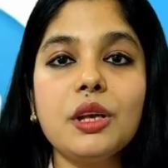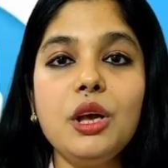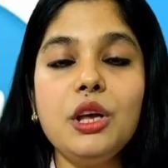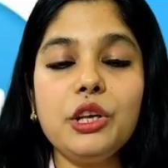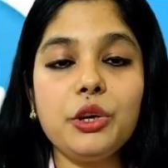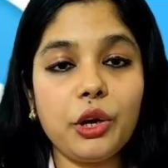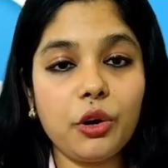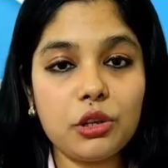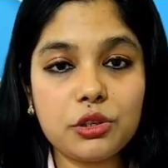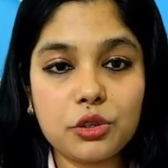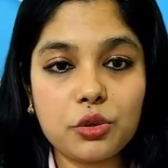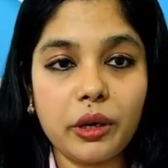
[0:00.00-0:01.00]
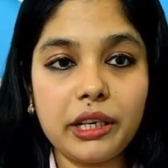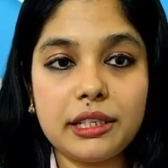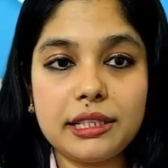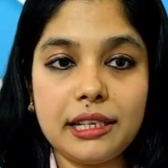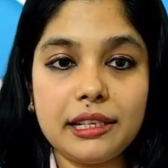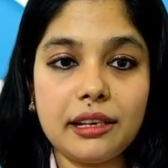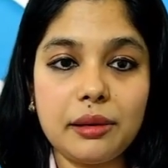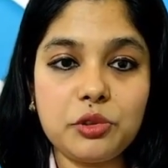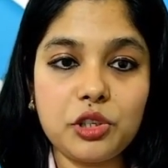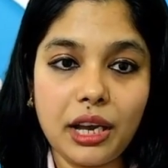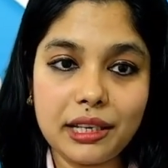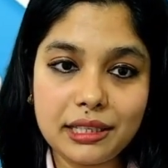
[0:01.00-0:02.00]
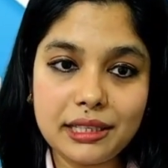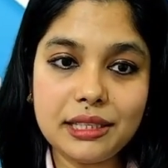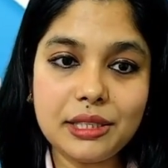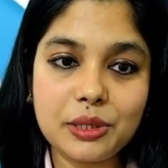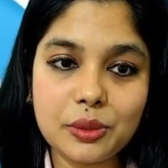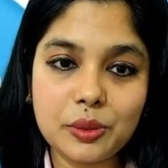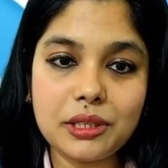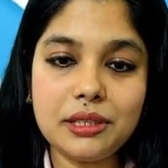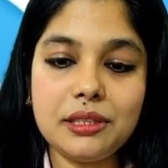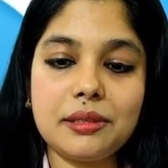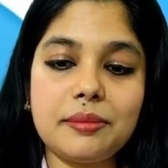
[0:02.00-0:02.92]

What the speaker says: You can also join our Telegram channel, students.